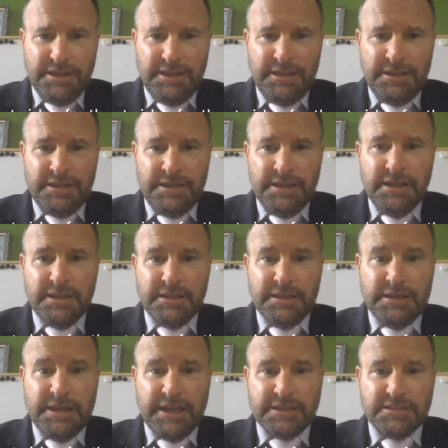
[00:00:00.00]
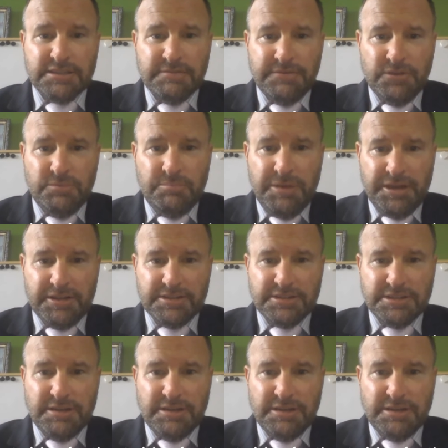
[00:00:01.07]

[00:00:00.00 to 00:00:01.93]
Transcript: in the next few minutes.